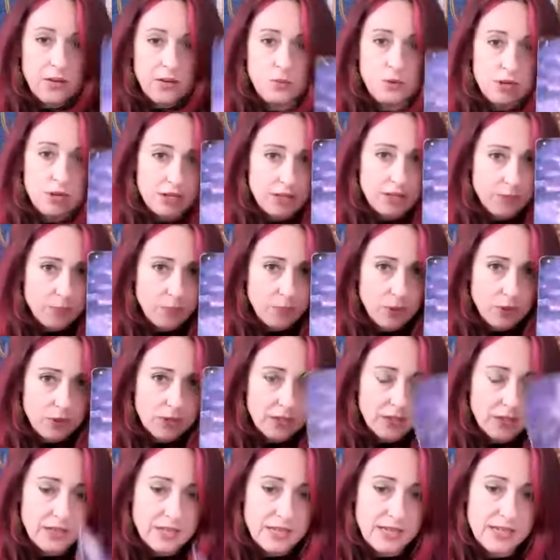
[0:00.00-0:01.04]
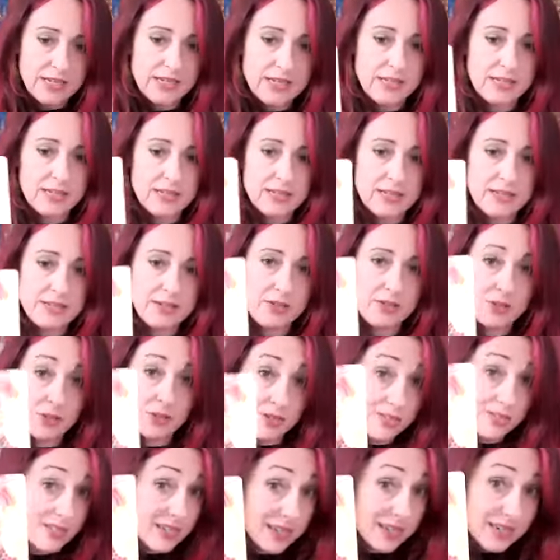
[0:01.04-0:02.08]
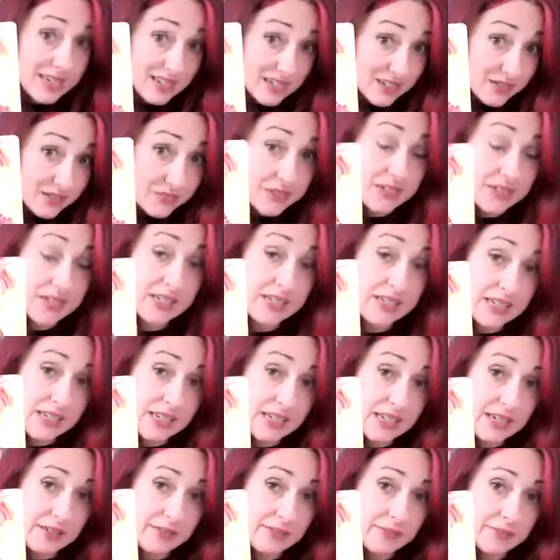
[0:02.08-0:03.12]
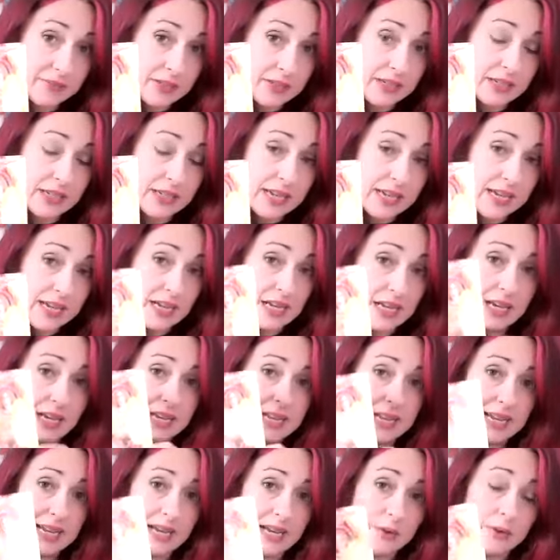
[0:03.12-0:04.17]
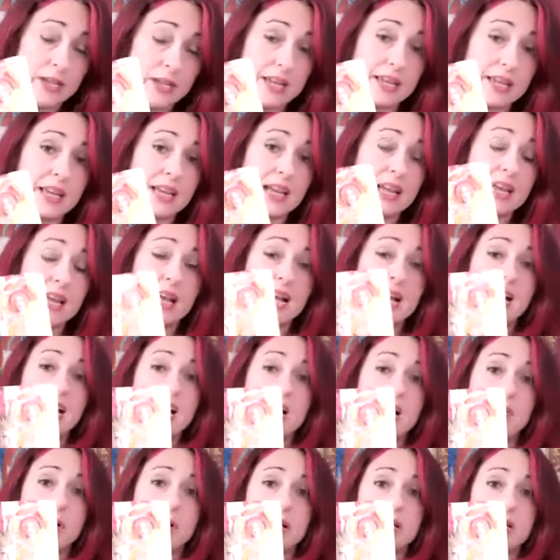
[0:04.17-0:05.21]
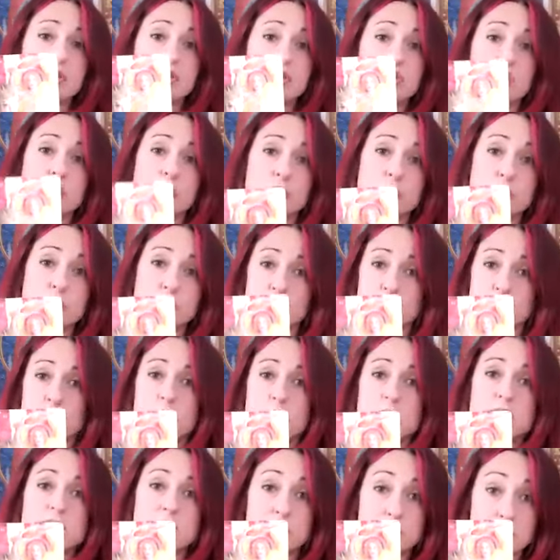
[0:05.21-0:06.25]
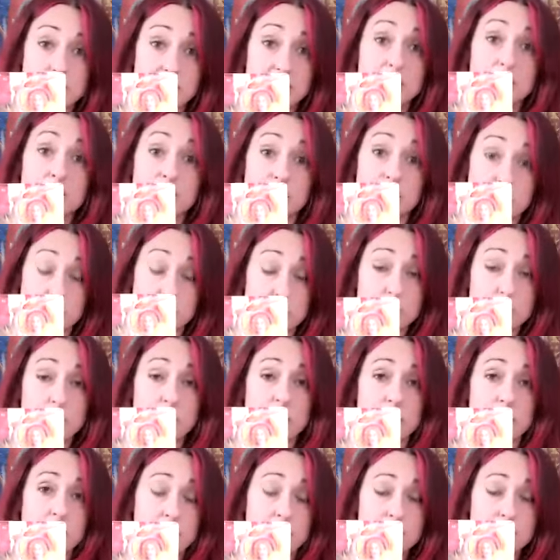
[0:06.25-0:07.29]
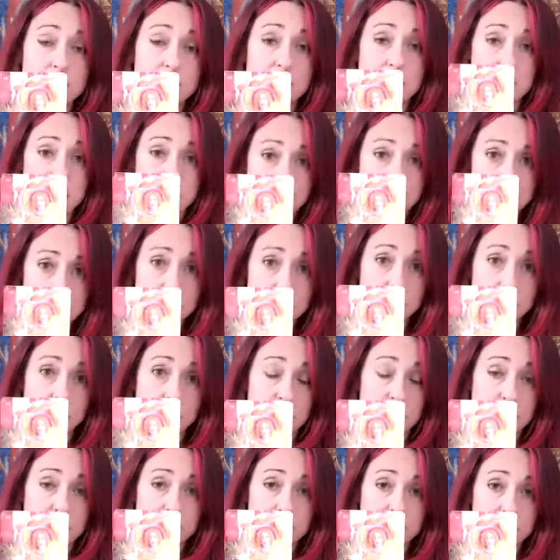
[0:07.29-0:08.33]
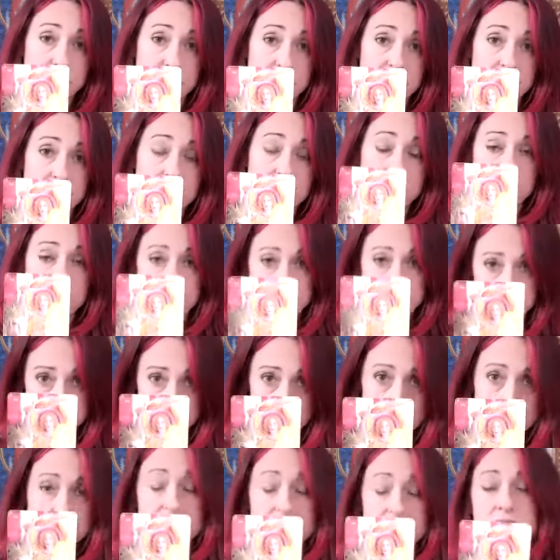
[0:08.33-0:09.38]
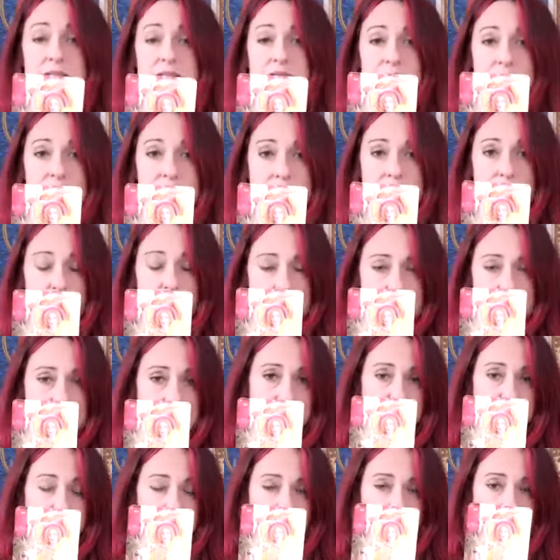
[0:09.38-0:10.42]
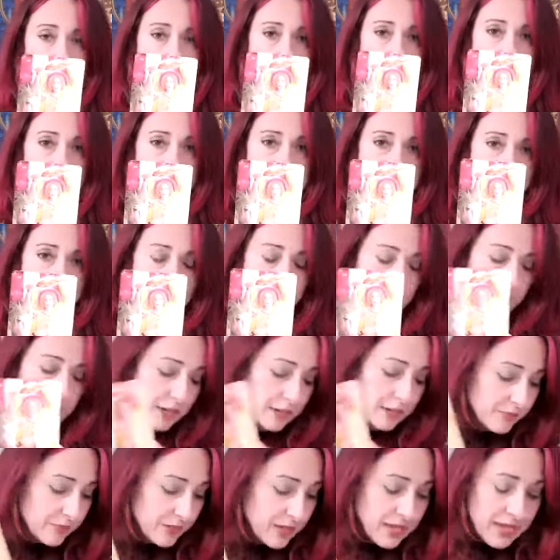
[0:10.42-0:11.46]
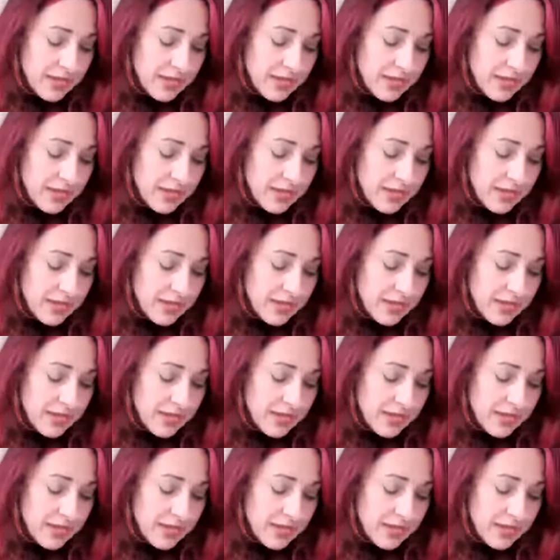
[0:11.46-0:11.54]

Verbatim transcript: what is the block to this? Trusting in our divinity, okay? Allowing our true choice to be the true path, the highest path, which is the octagonal uh, timeline,